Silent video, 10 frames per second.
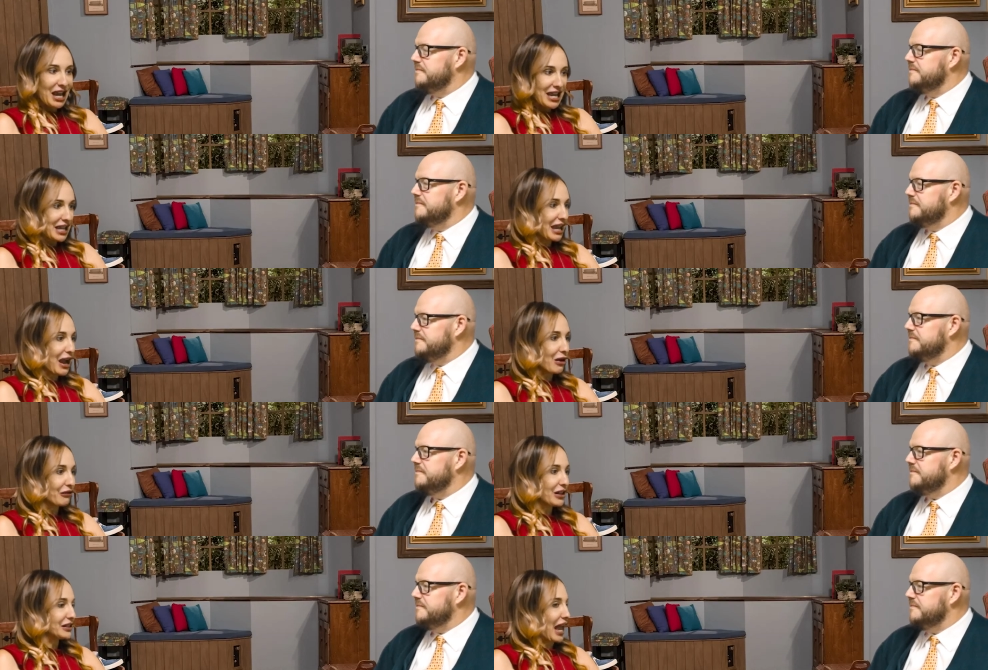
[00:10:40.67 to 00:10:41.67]
Speaker 1: taking care of
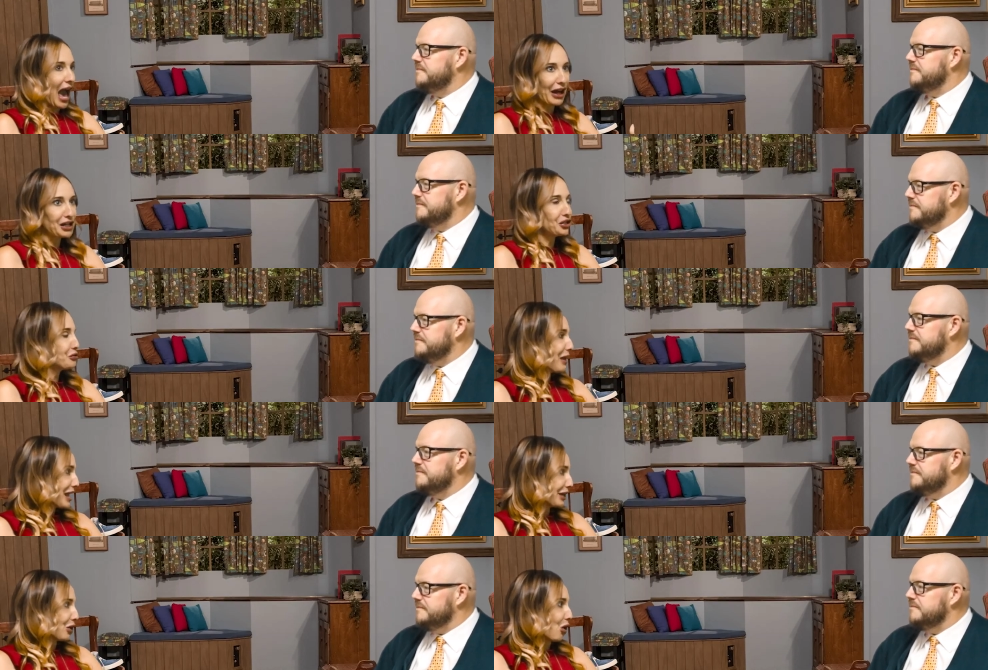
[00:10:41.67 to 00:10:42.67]
things like how did you
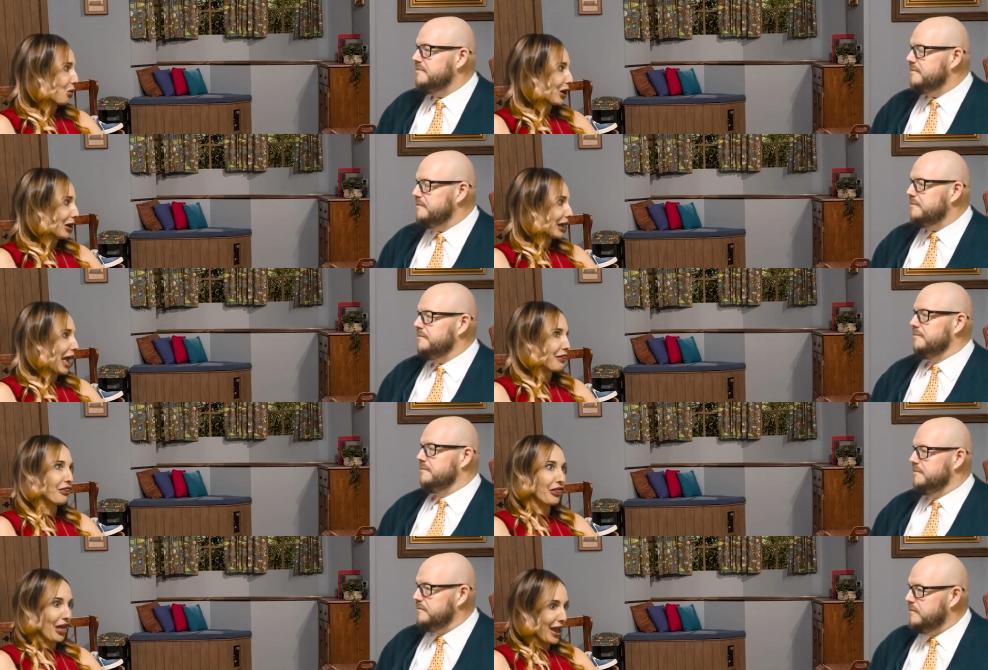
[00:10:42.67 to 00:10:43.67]
make it all work mm. and
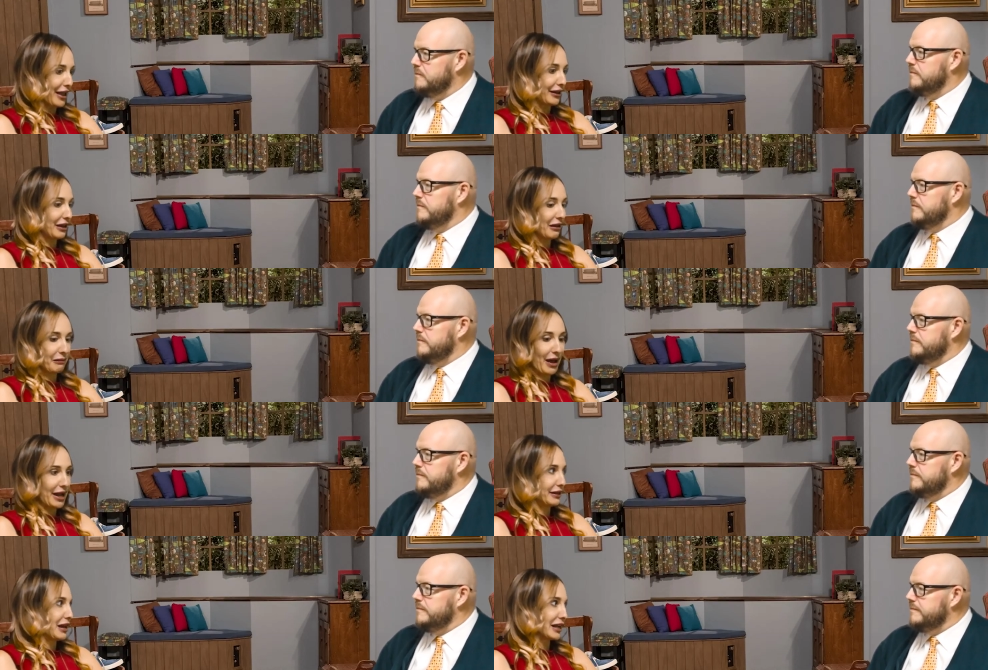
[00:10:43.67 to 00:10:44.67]
then
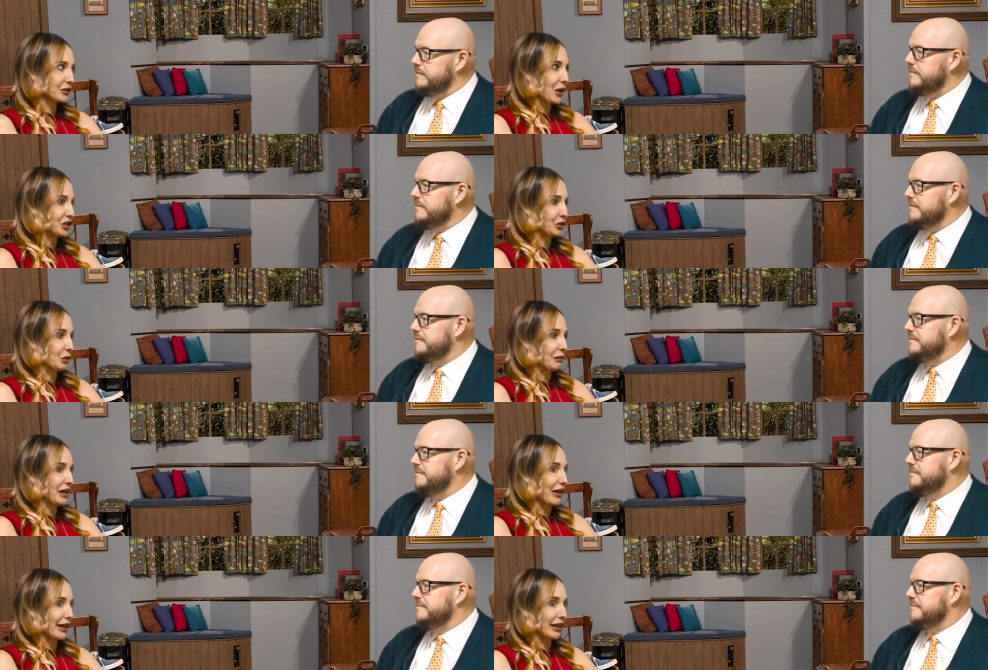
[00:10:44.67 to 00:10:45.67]
my next question would
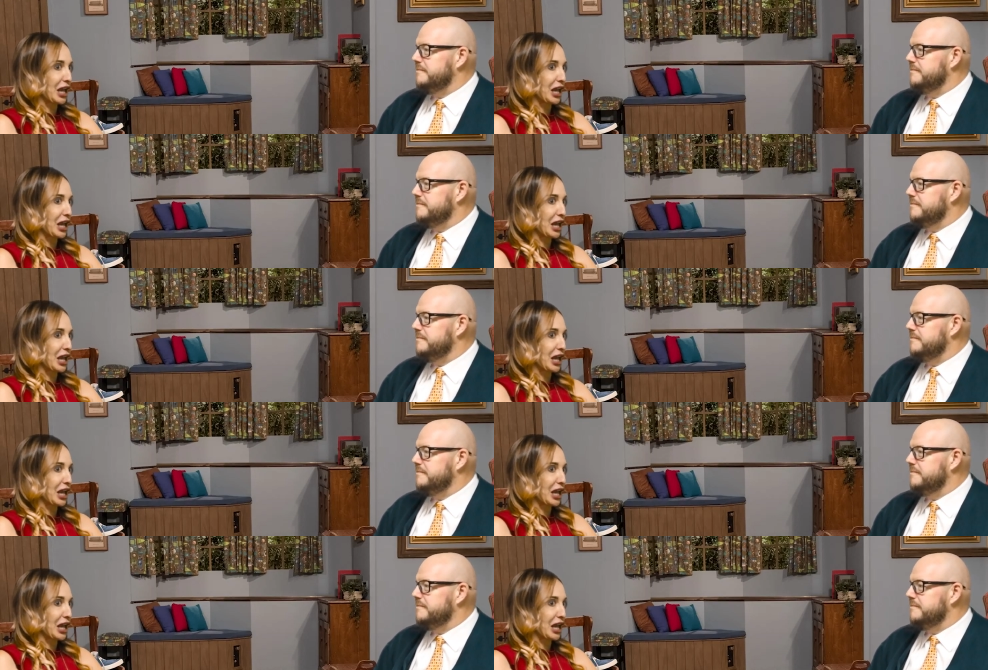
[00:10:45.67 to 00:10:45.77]
be like